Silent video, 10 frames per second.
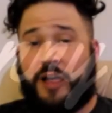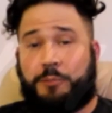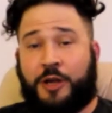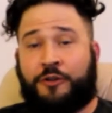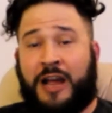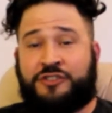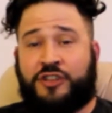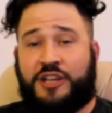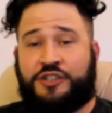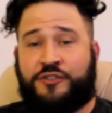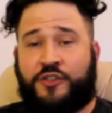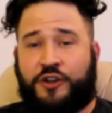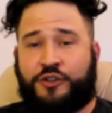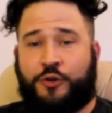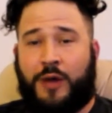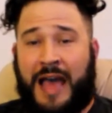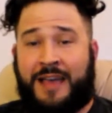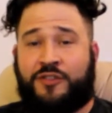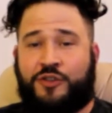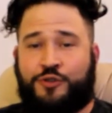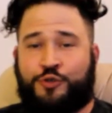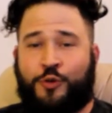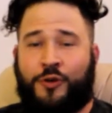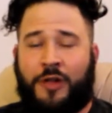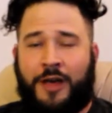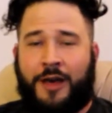up, congratulations are due, as usual,